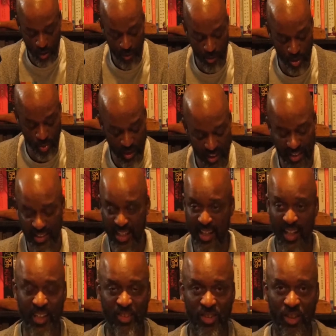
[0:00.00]
it was written
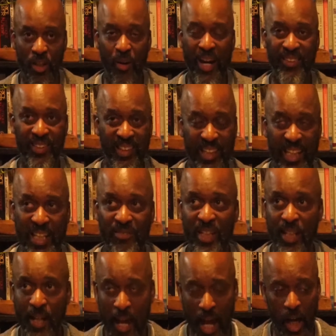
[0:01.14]
decades ago. I think even
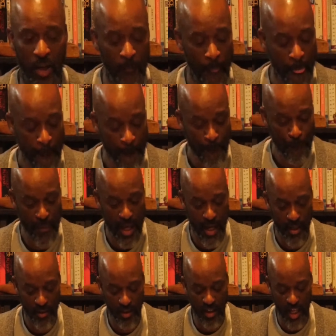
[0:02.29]
now
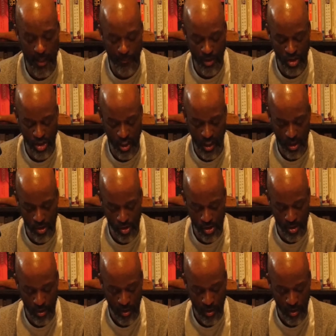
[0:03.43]
that climate change